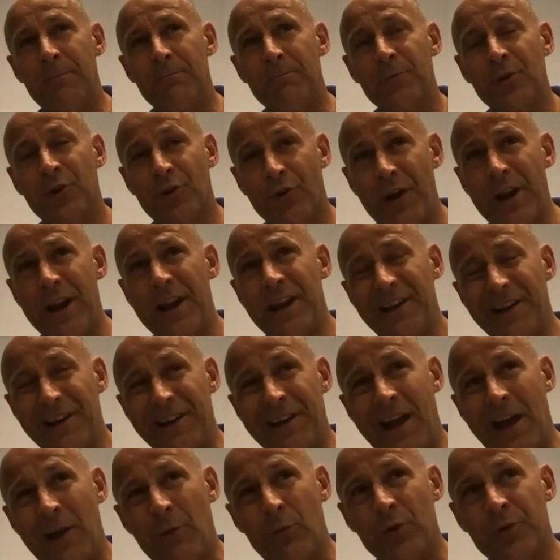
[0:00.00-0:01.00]
greatly,
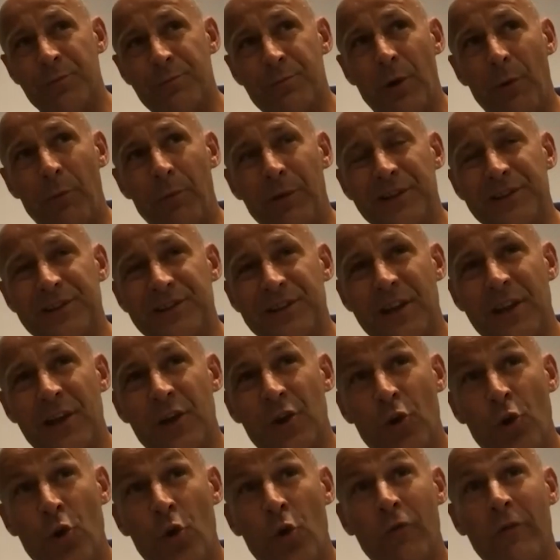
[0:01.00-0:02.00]
I would probably say,
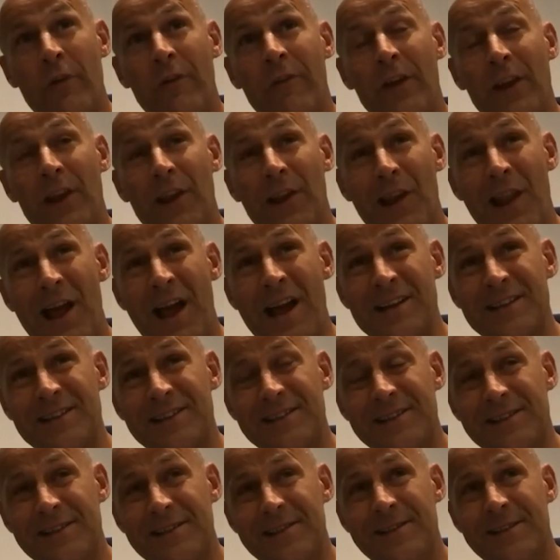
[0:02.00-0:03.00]
over the
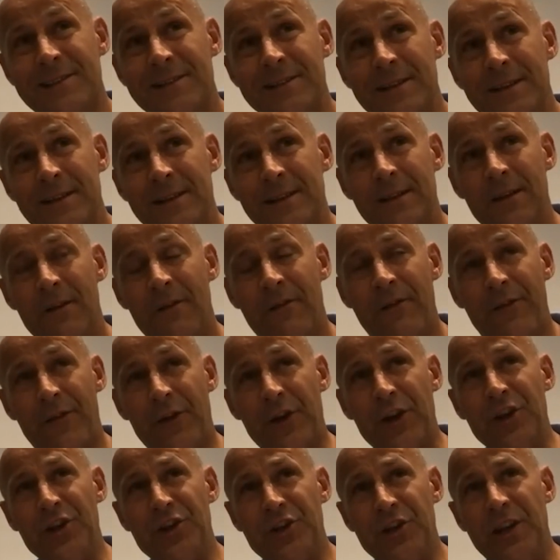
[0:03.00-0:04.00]
last 3
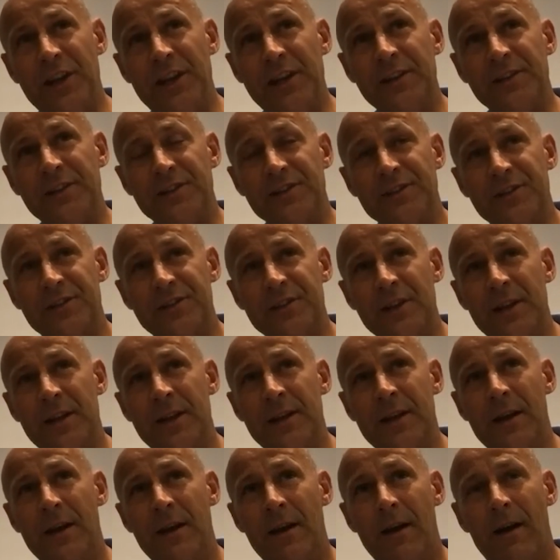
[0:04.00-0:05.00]
years.
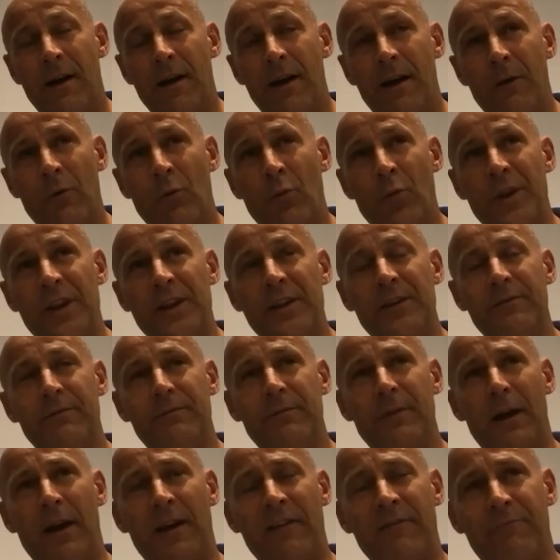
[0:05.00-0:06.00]

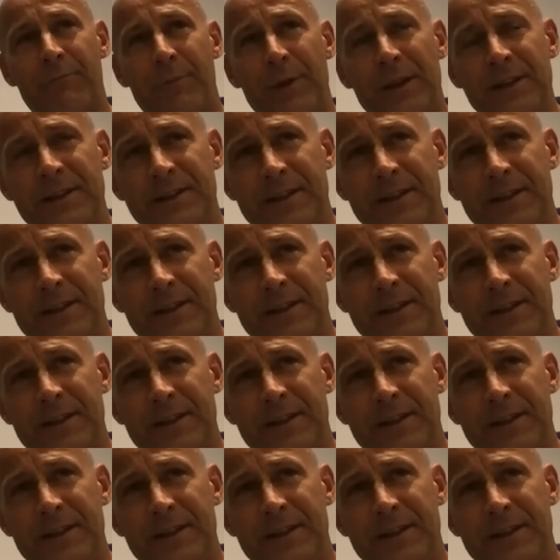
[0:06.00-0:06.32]
I've been